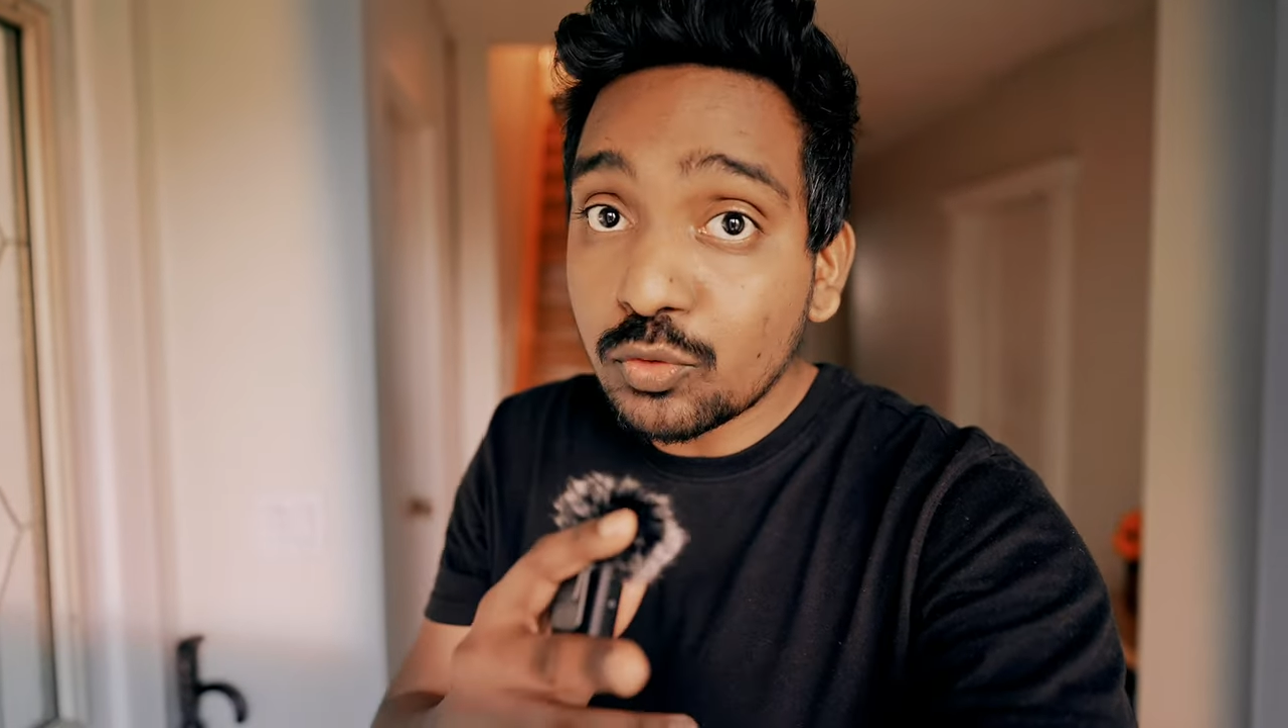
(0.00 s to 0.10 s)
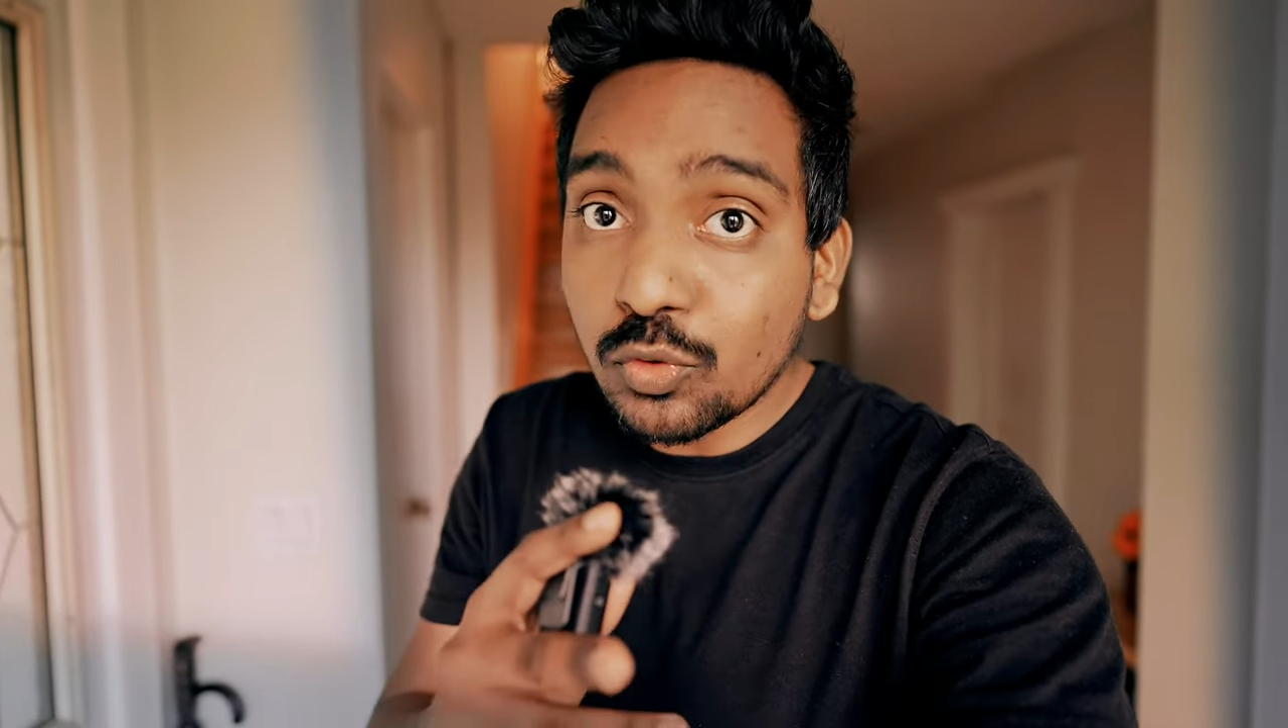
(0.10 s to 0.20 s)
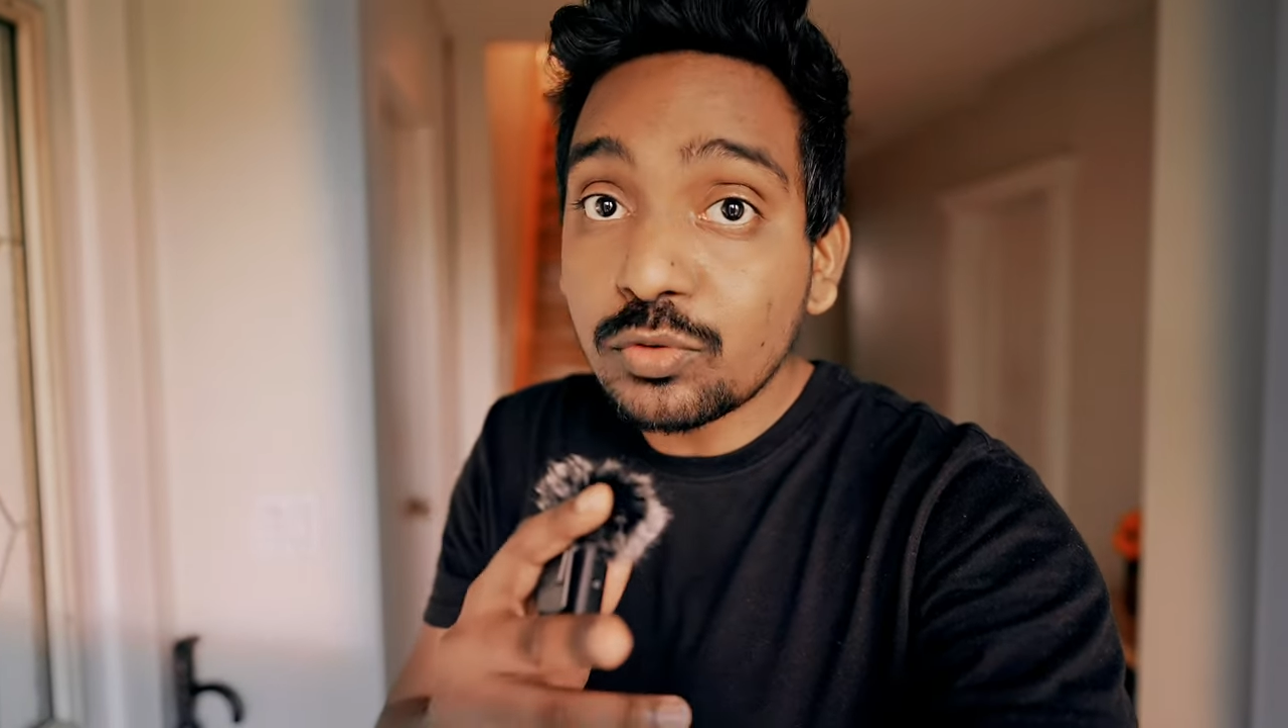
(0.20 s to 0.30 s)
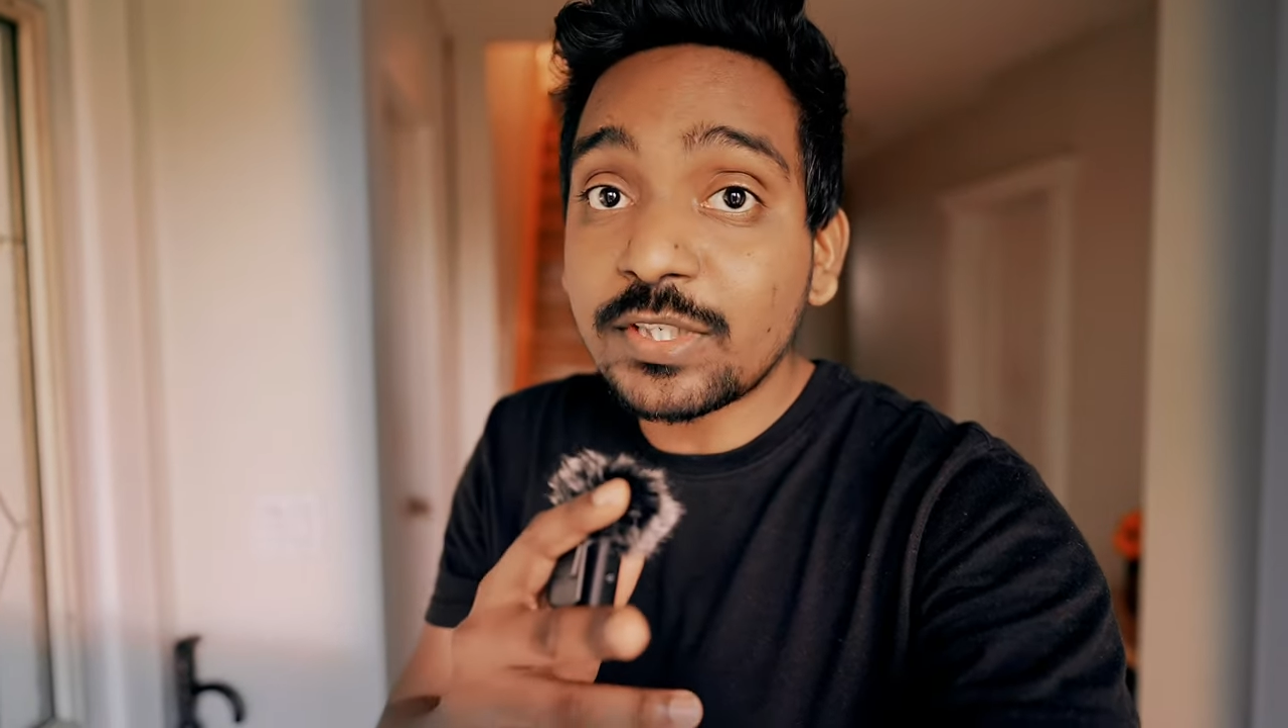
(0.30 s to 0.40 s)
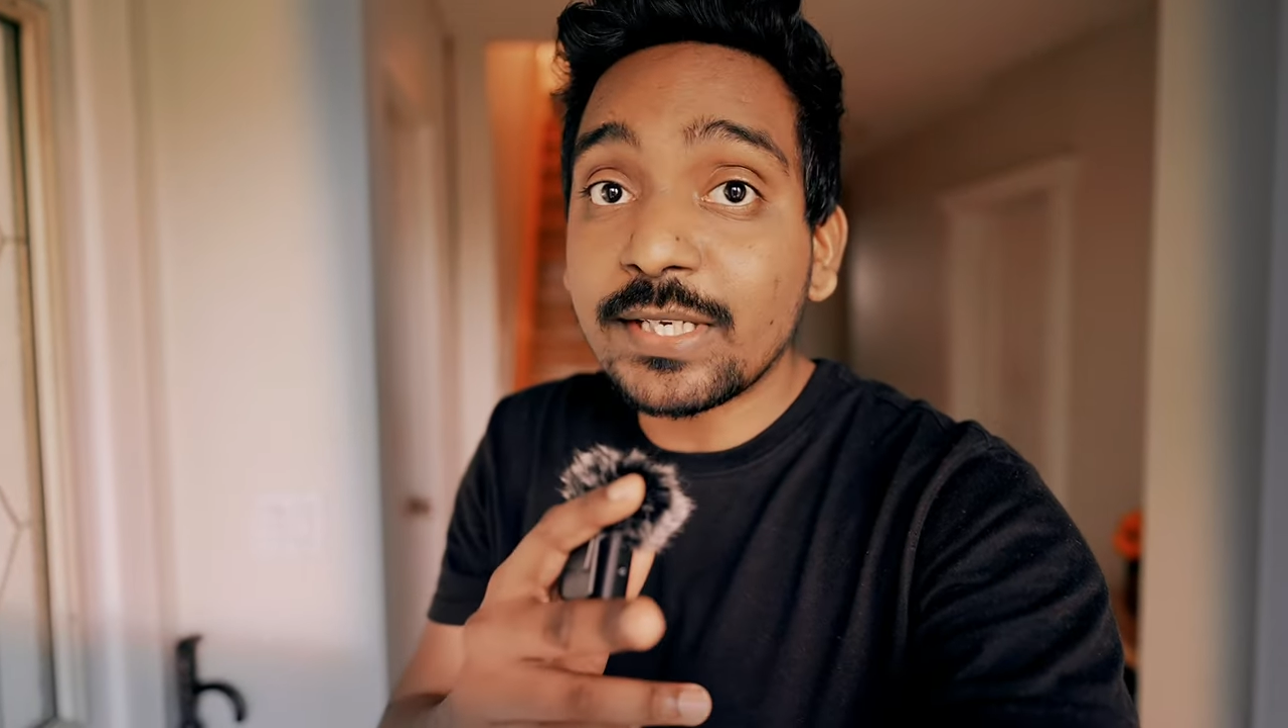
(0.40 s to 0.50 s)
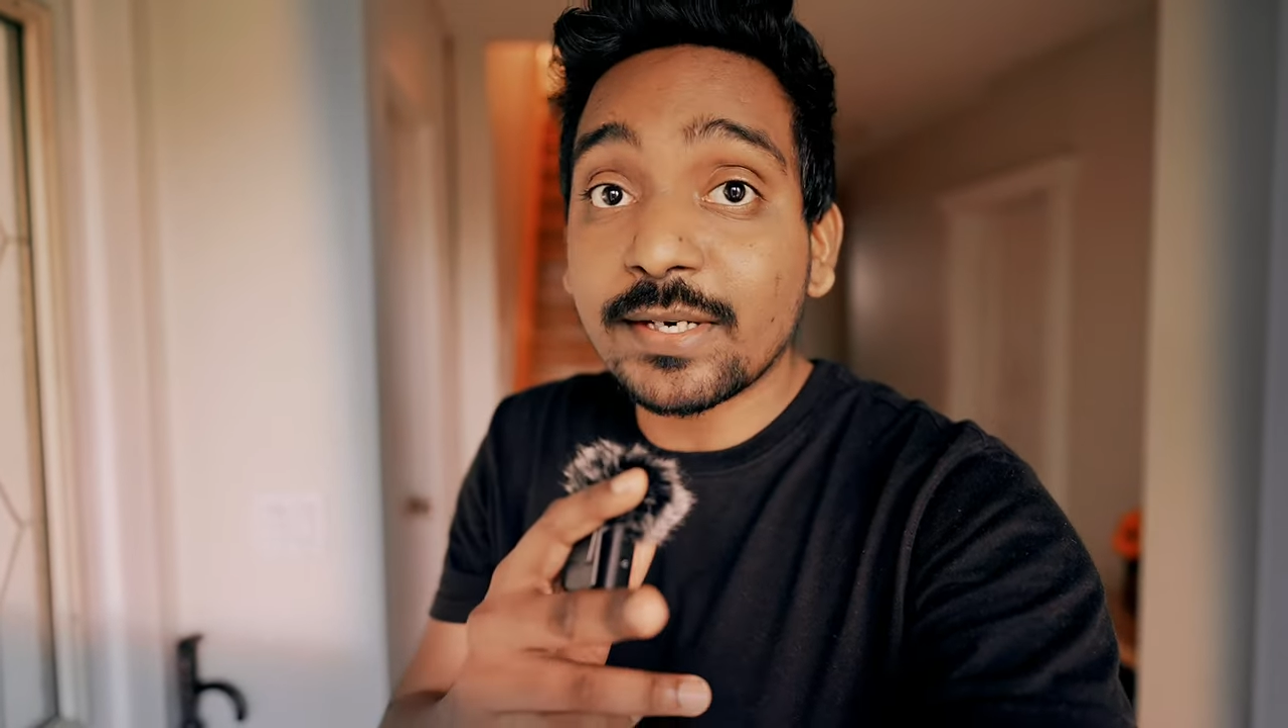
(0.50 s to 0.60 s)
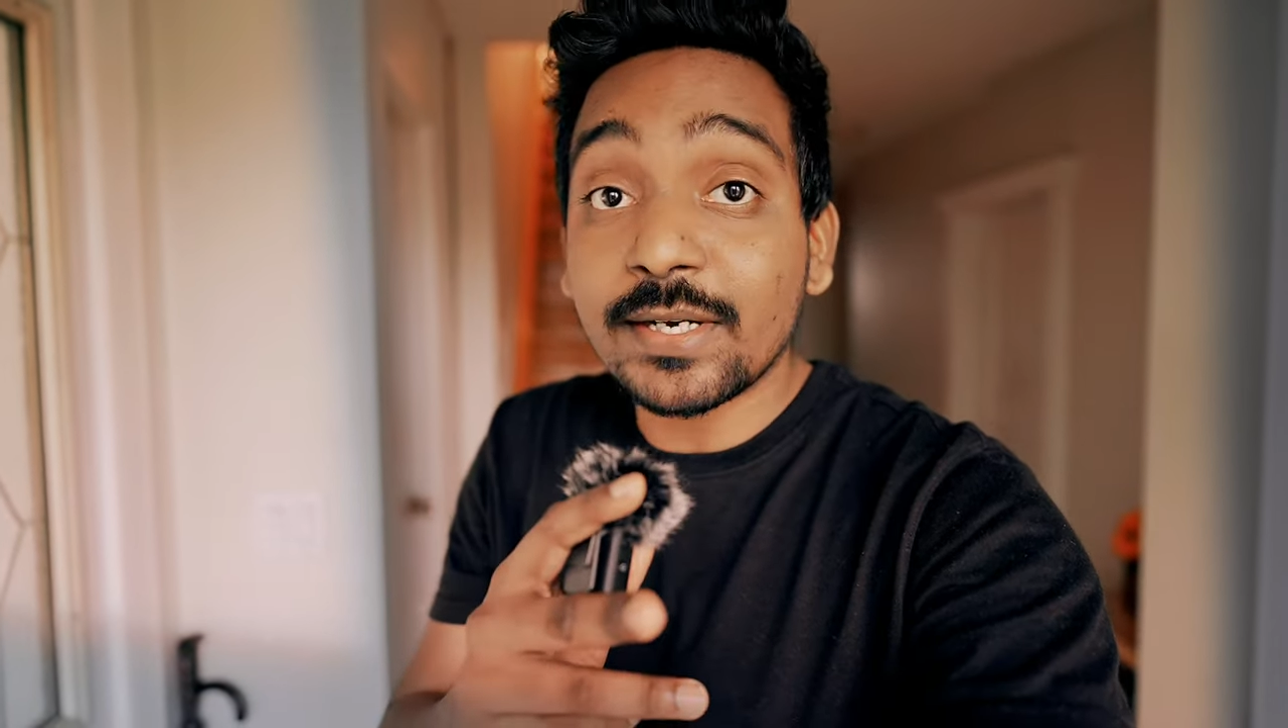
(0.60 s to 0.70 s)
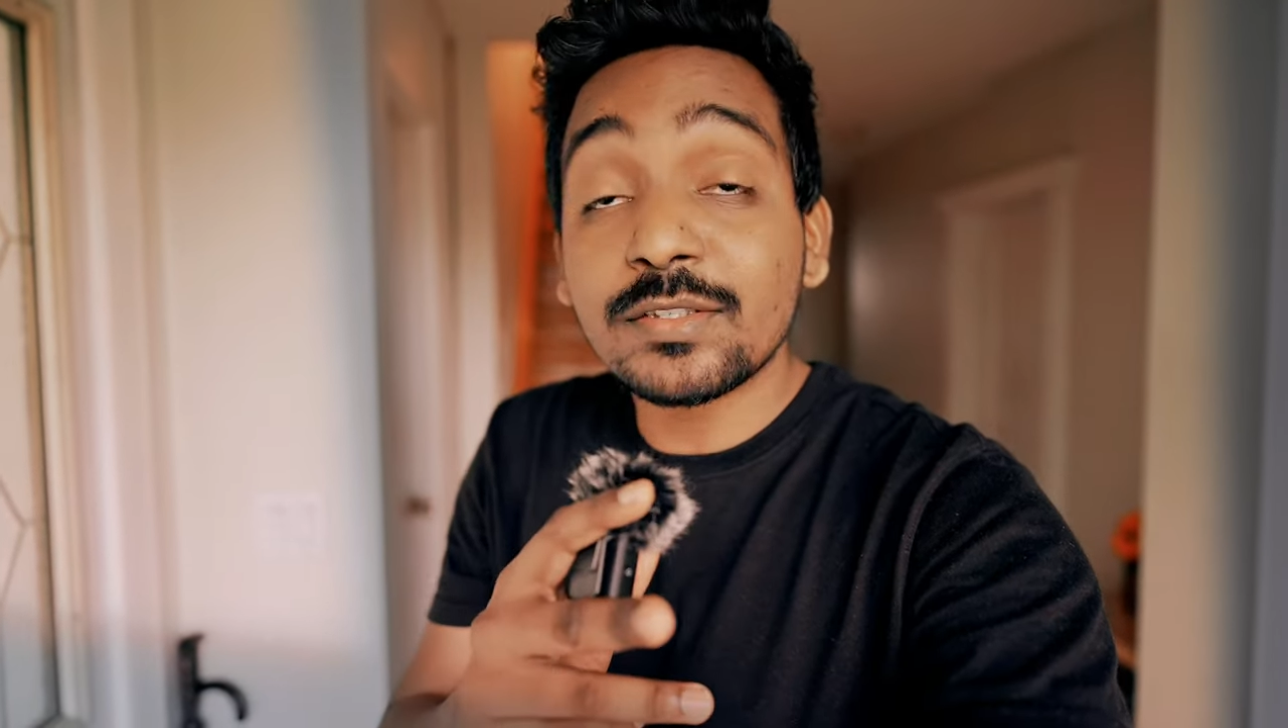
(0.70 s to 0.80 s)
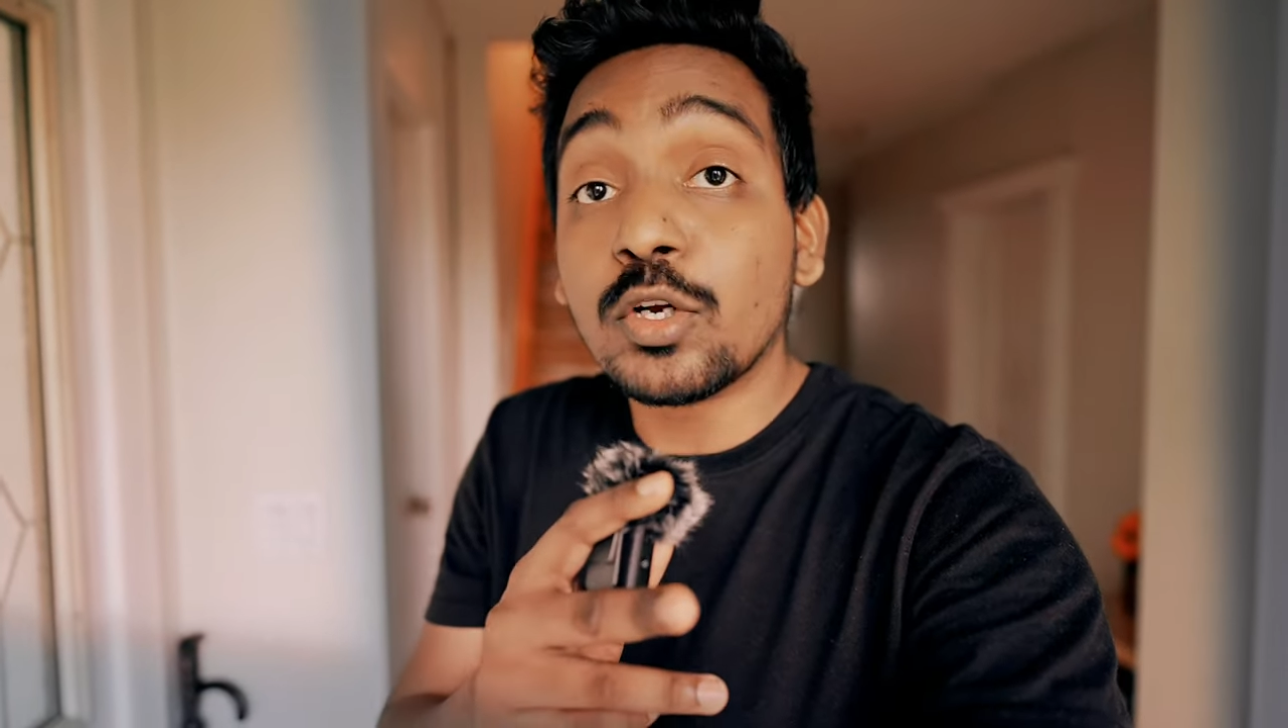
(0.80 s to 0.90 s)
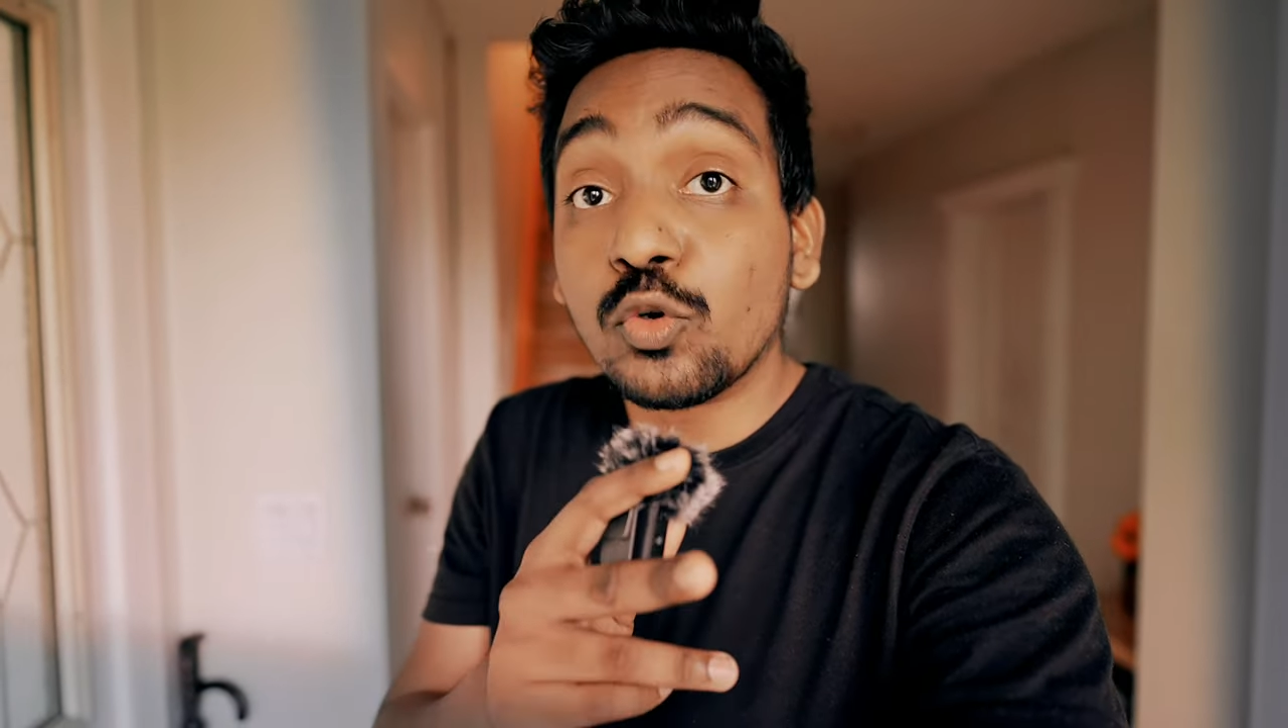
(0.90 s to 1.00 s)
2 secrets that